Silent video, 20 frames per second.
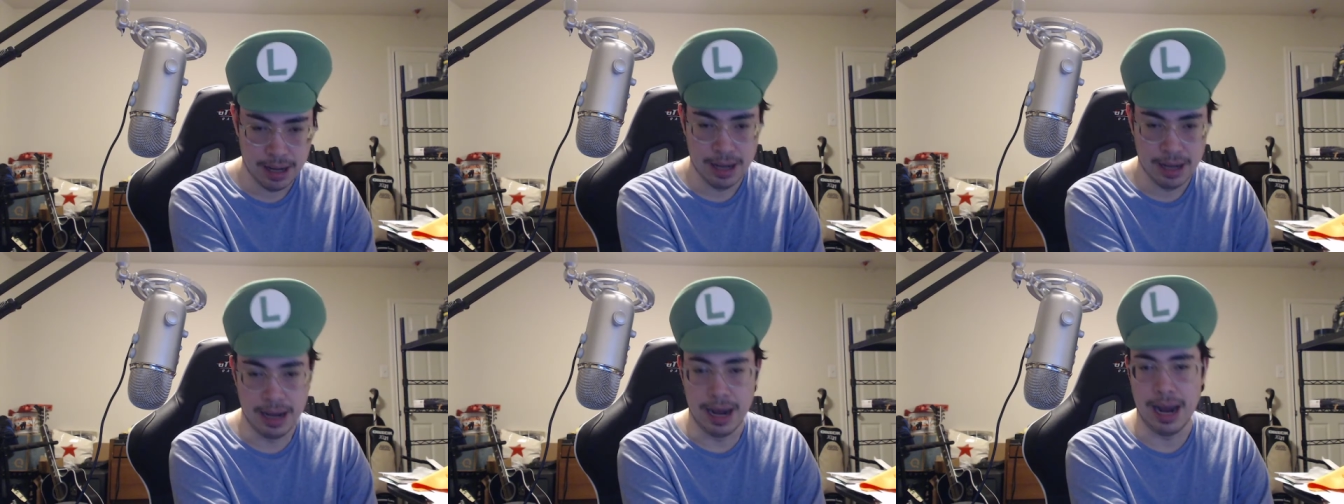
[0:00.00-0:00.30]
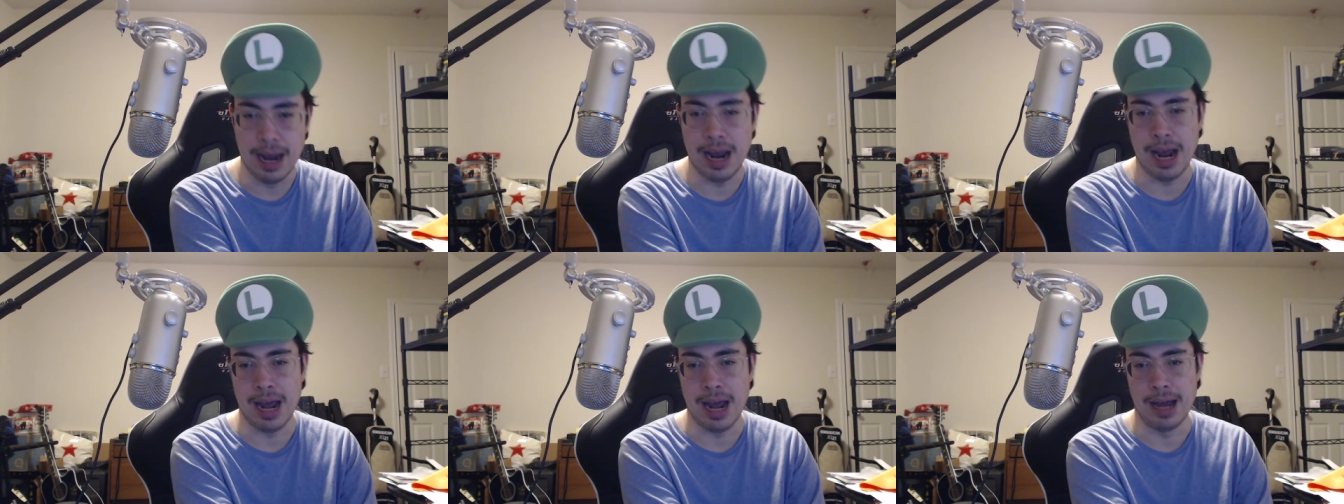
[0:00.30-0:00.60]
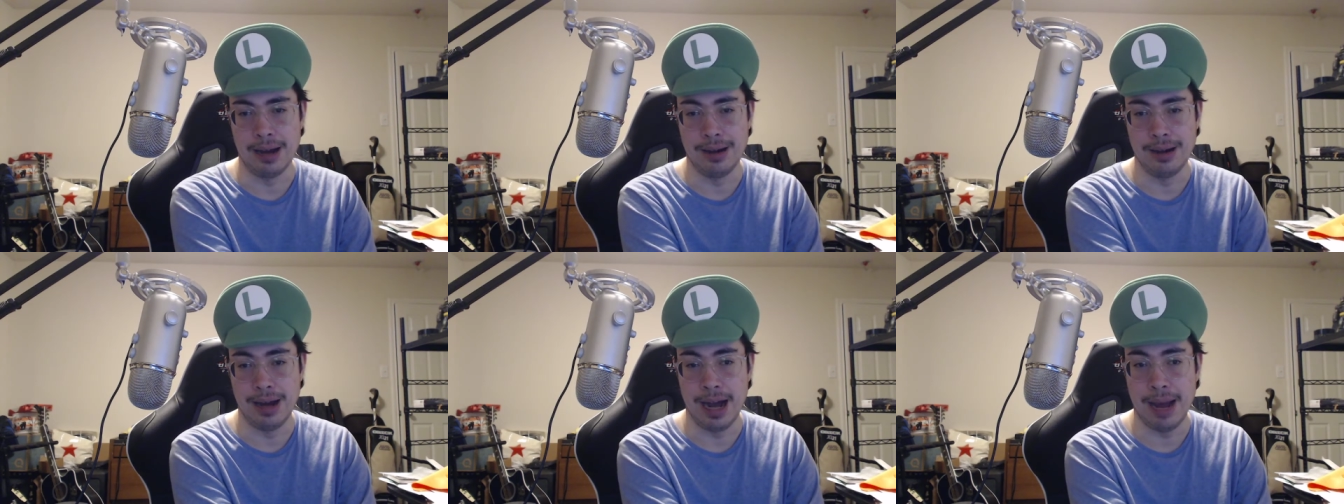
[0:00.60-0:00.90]

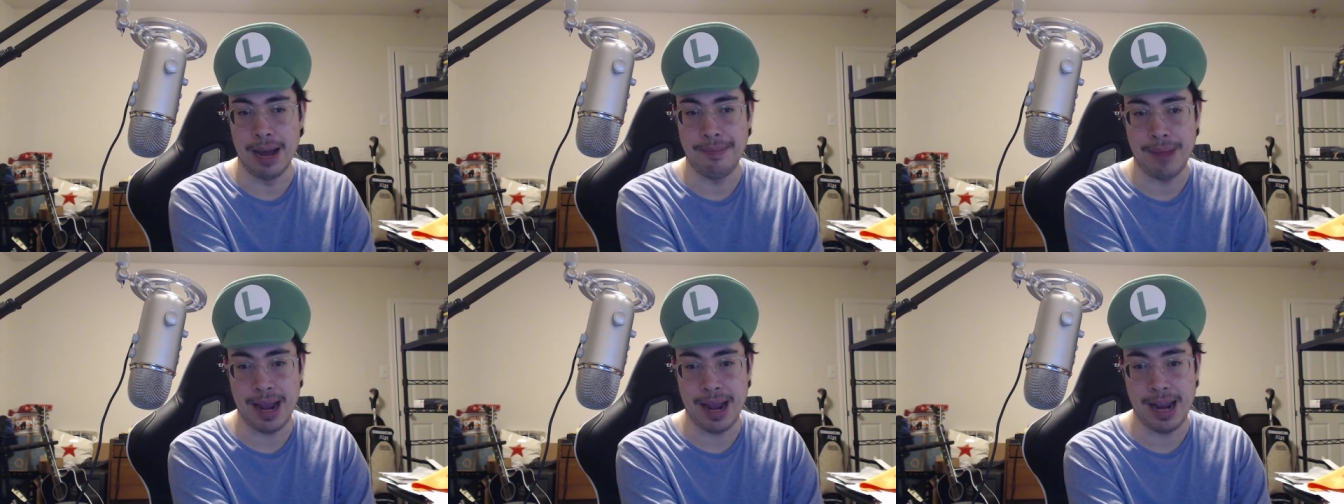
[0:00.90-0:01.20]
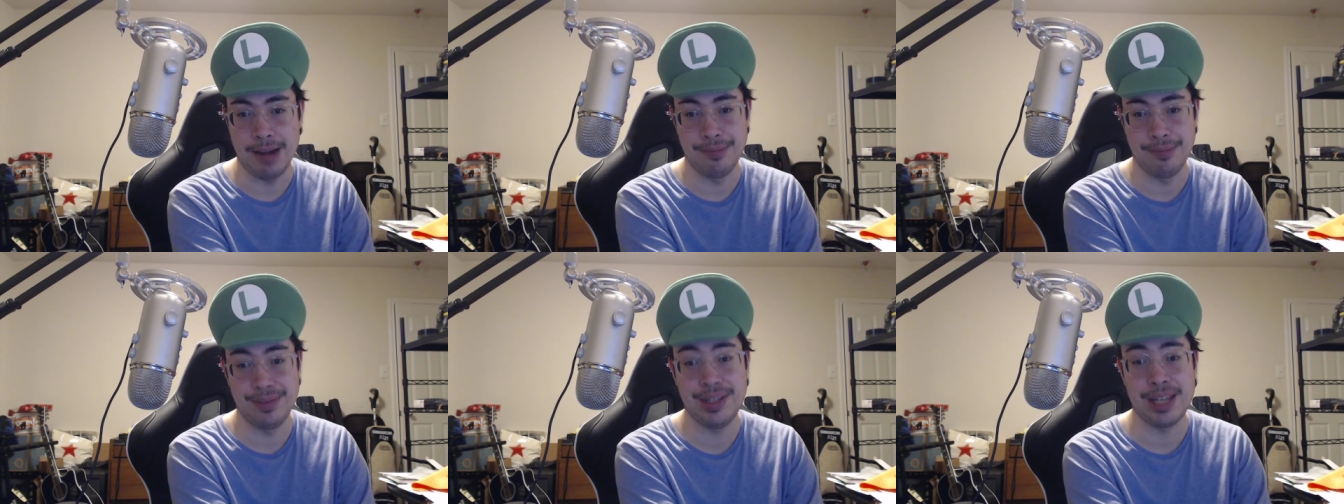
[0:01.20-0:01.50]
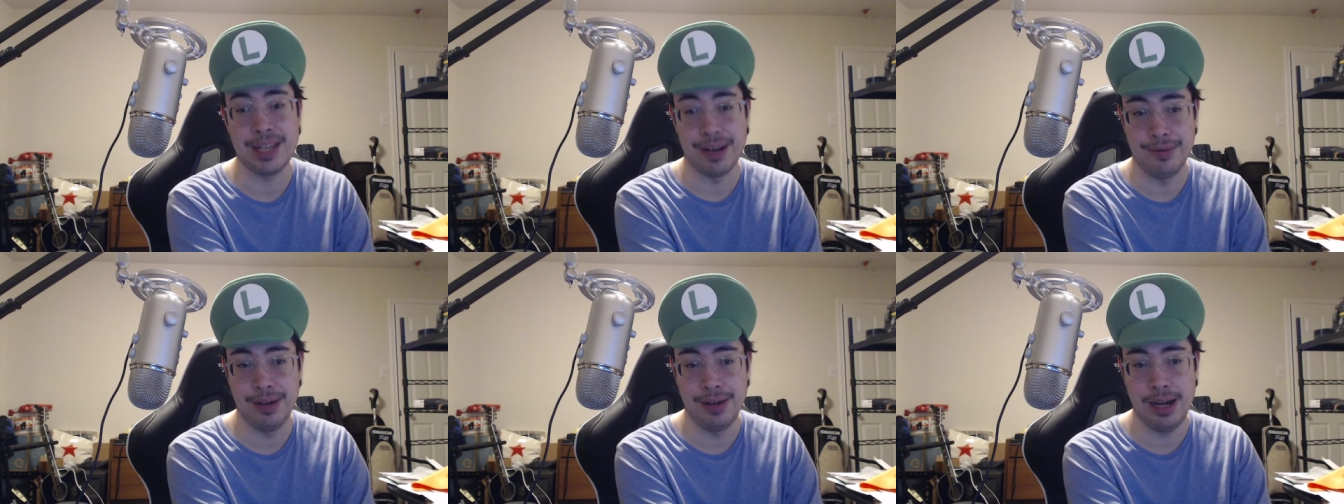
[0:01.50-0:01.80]
and I paid him
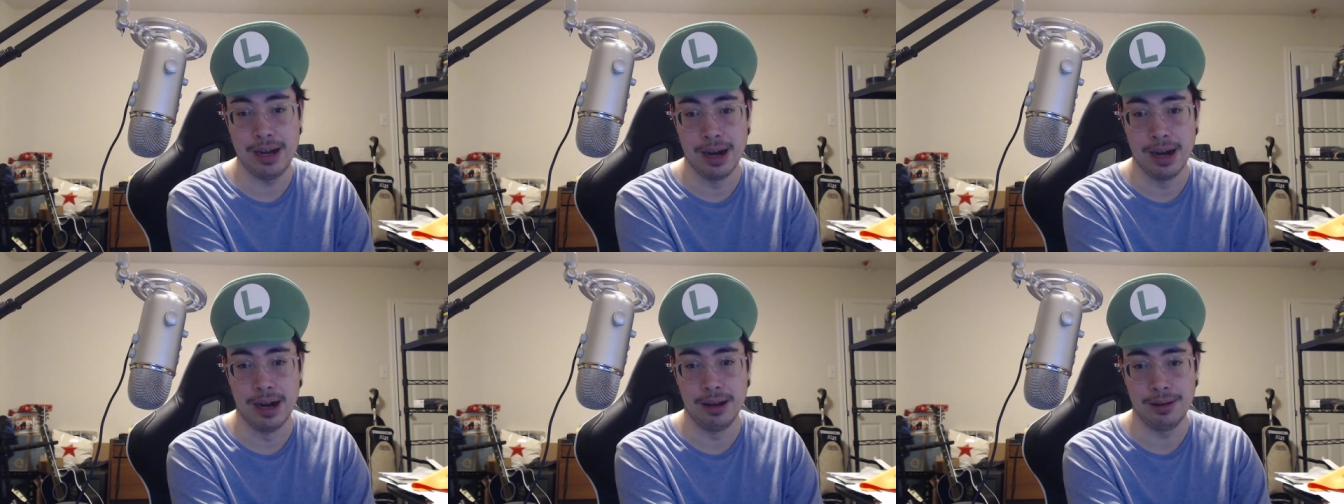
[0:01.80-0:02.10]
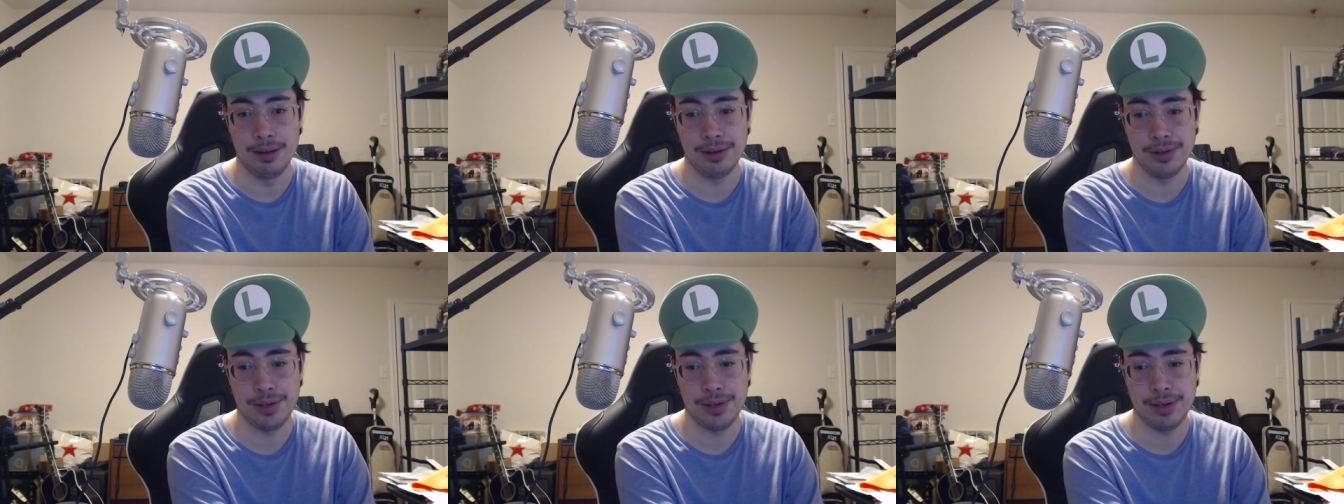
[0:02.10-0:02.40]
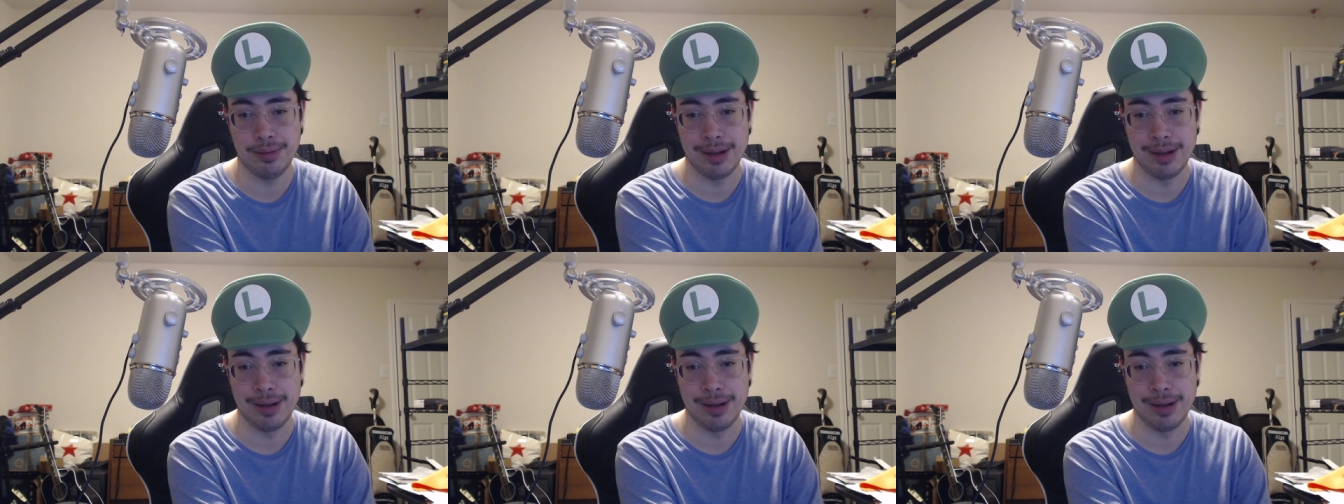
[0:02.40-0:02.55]
seventy dollars.